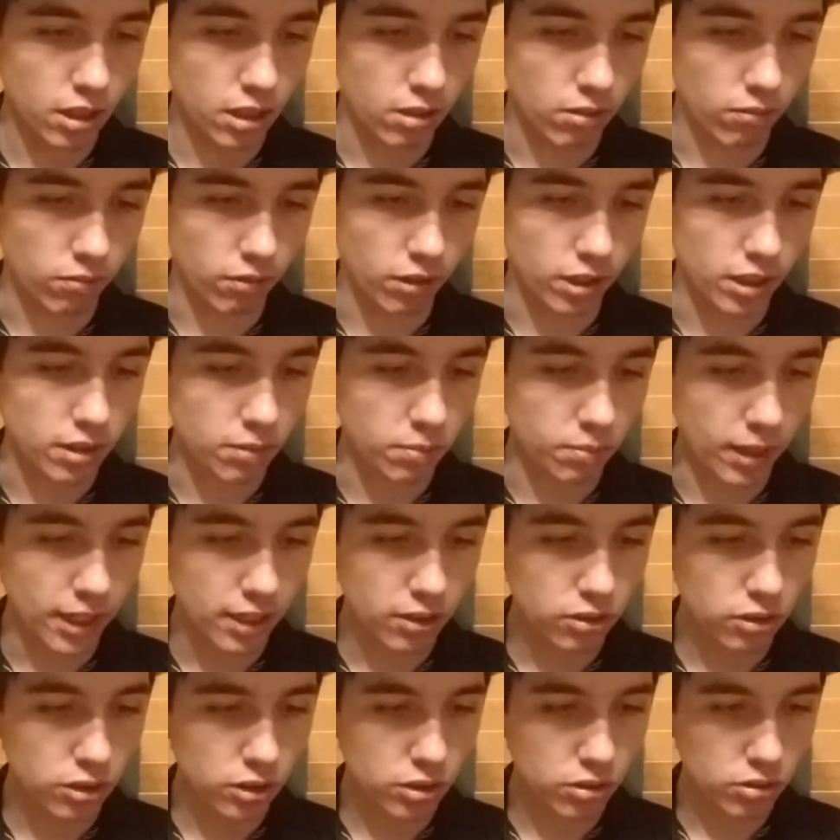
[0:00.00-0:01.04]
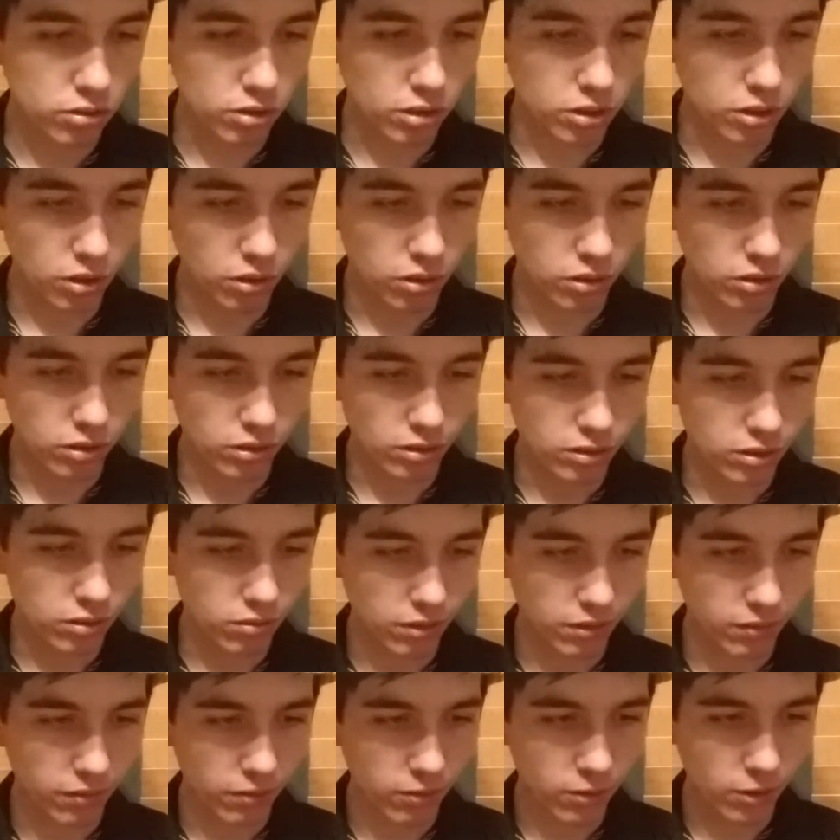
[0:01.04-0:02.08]
With Mountain Dew Gold,
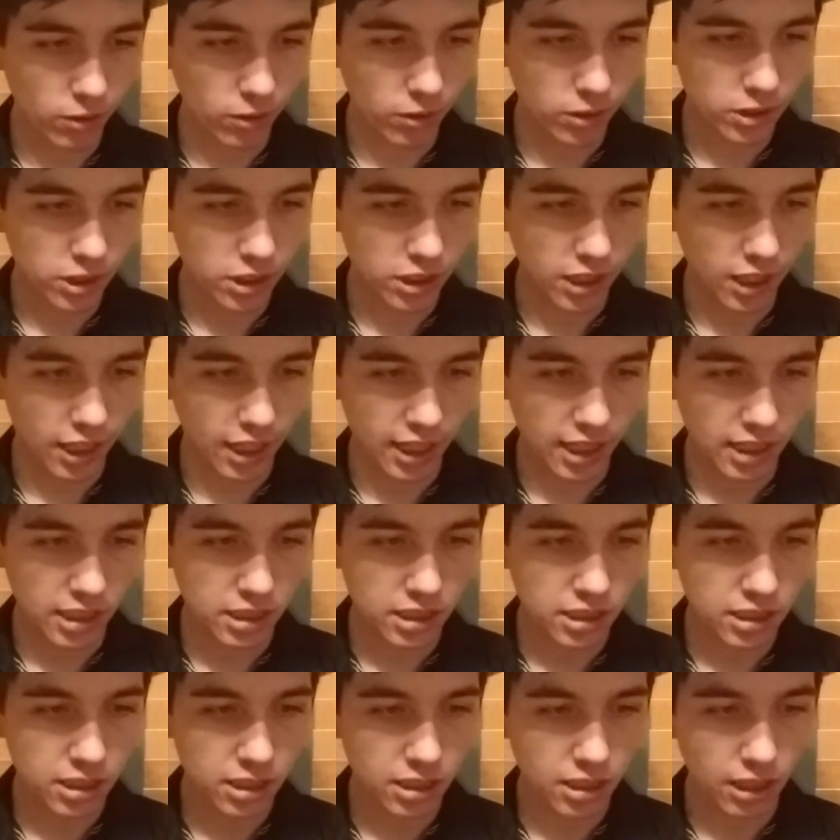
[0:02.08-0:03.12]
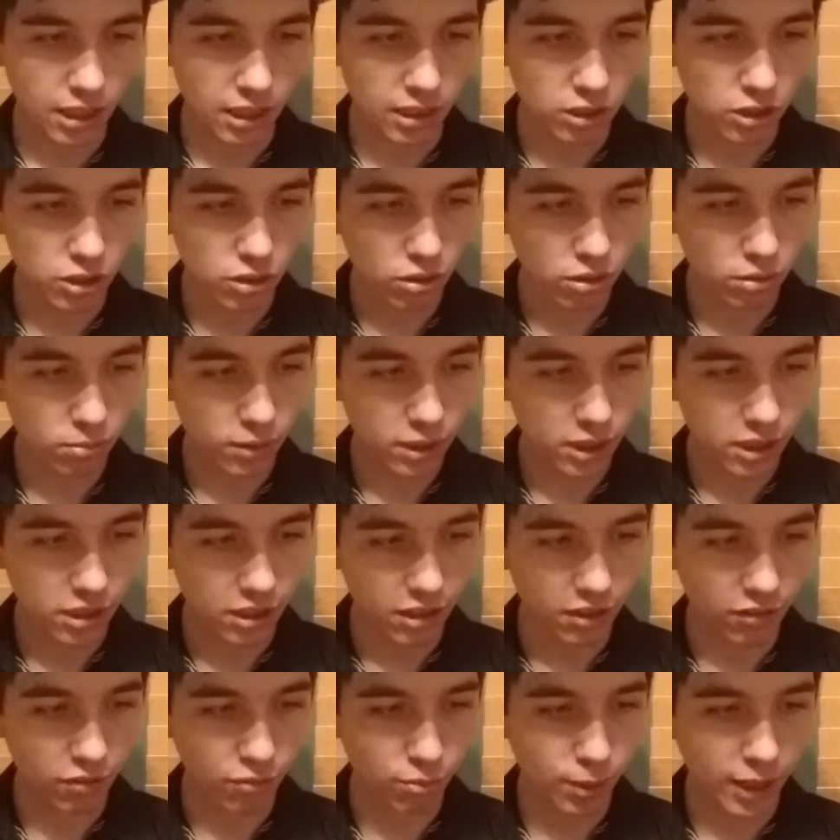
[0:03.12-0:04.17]
we've of course got an assortment
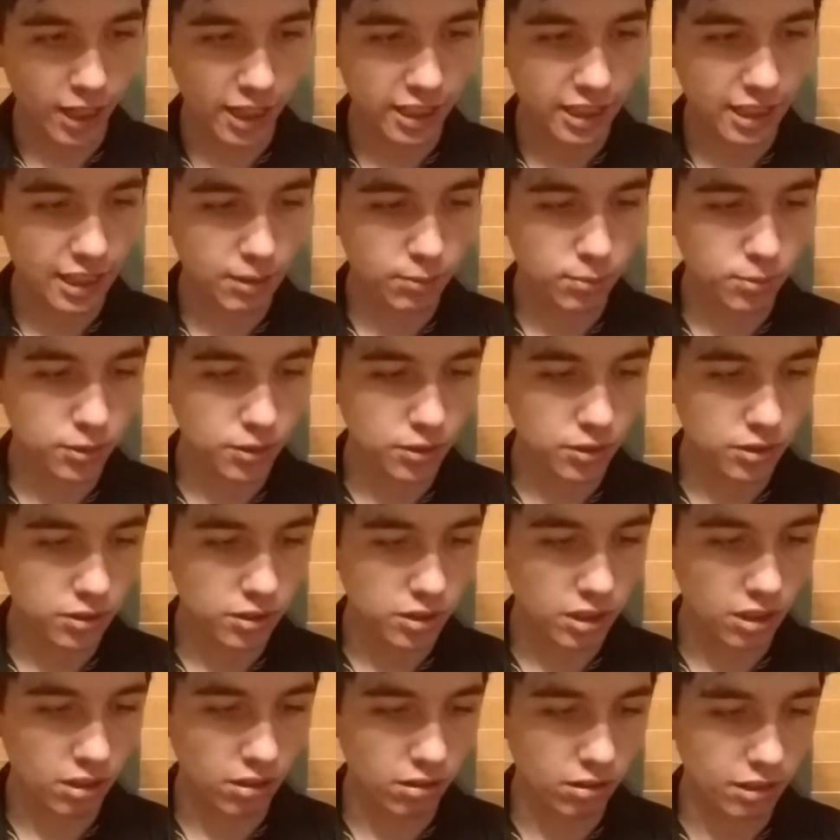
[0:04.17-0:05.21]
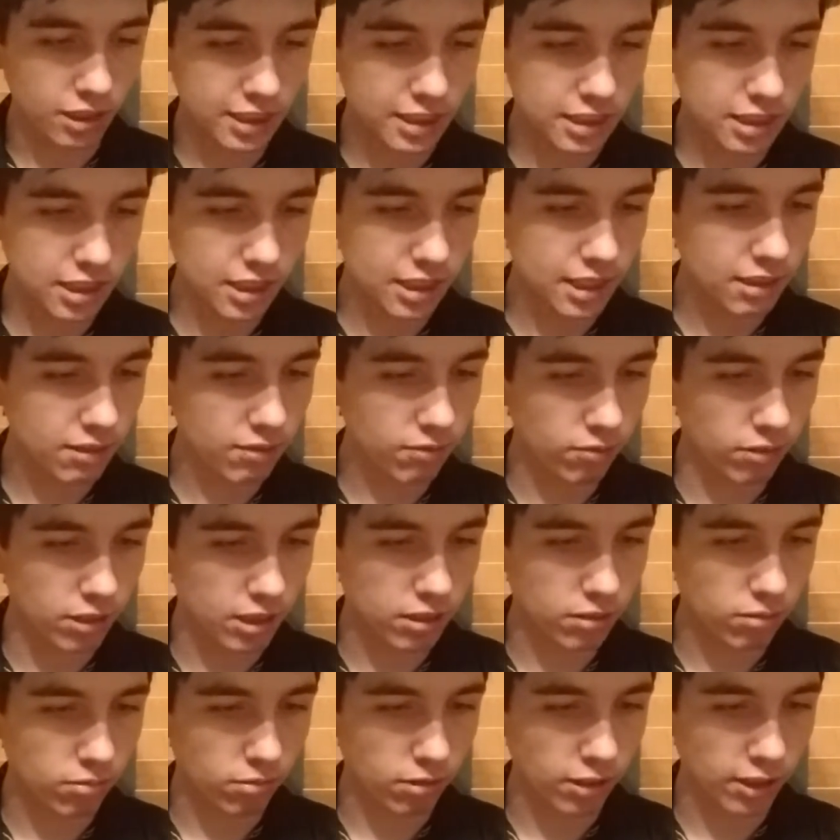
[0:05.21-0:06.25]
of pineapples glistening
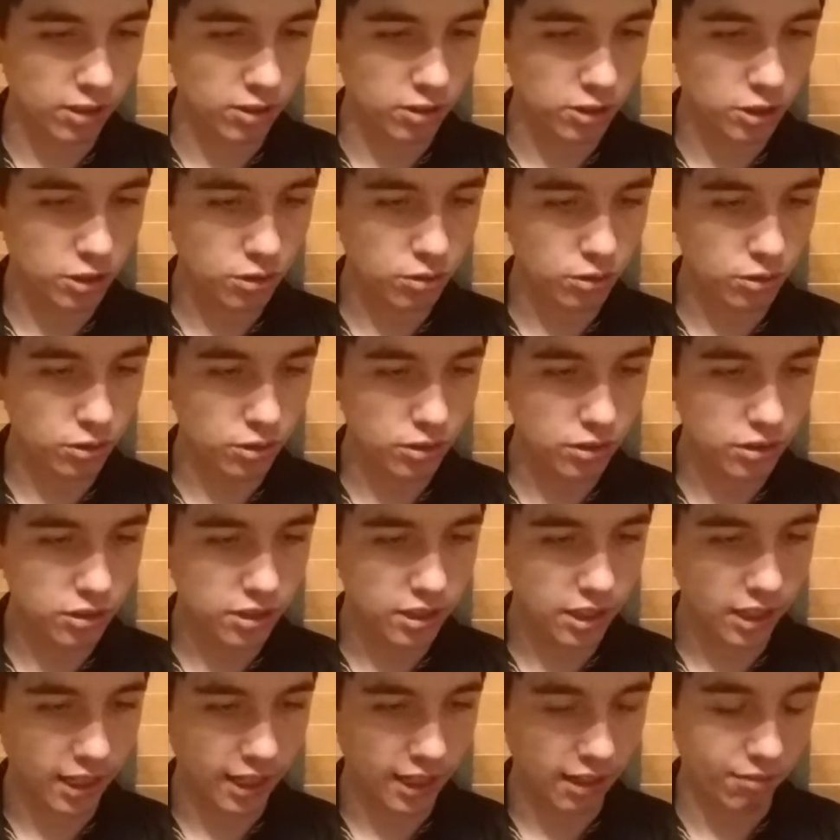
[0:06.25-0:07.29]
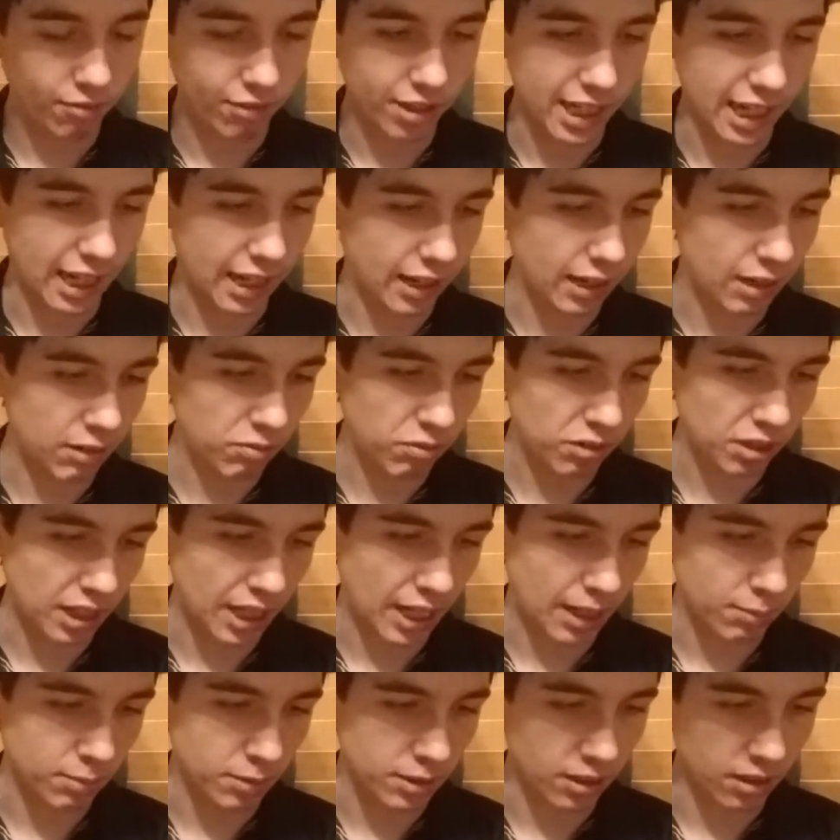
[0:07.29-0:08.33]
with rare jewels. And we have
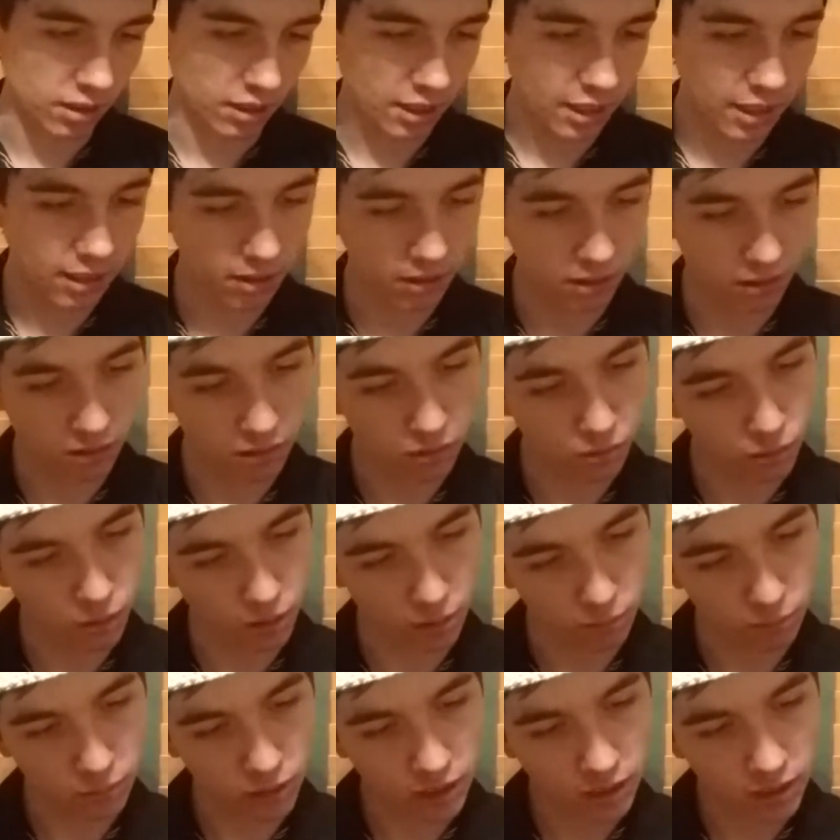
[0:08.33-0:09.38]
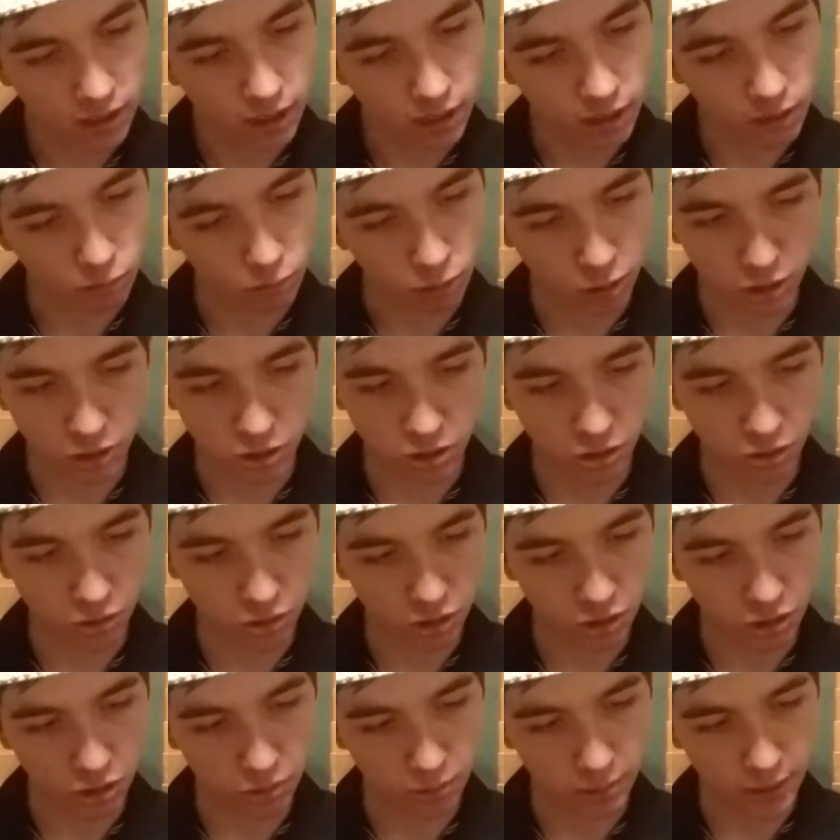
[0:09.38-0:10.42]
Captain Cutler from What's New
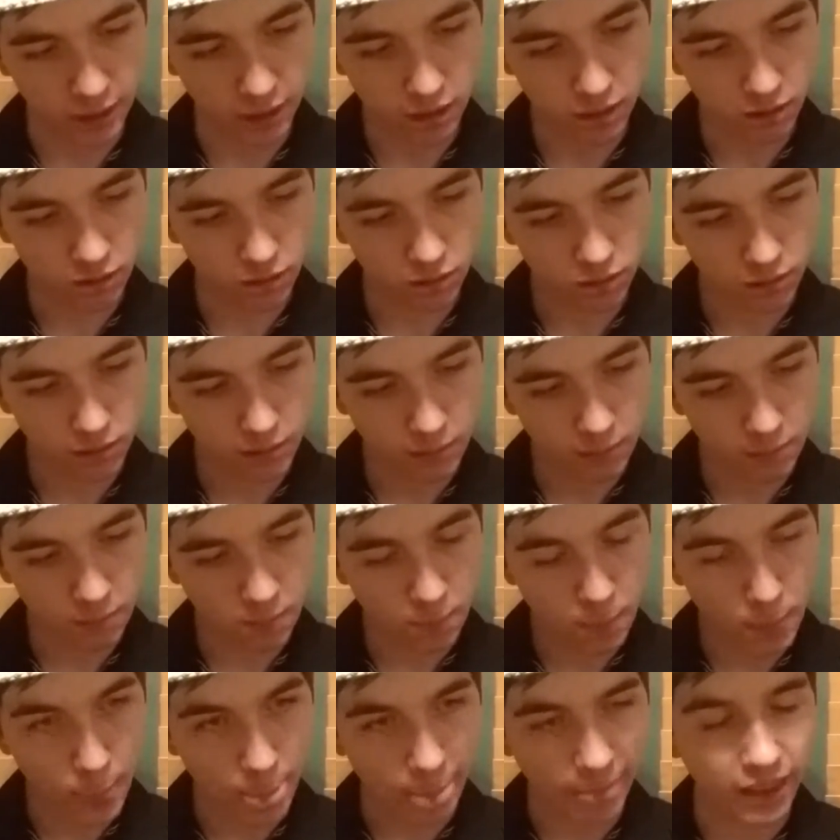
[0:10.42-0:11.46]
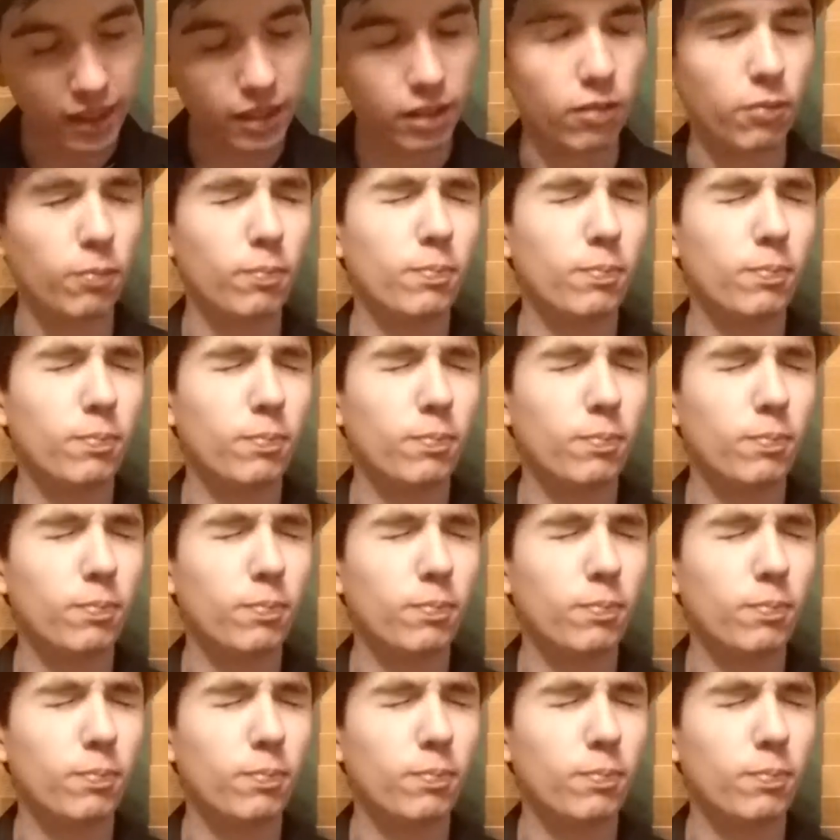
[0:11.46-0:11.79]
Scooby-Doo? No.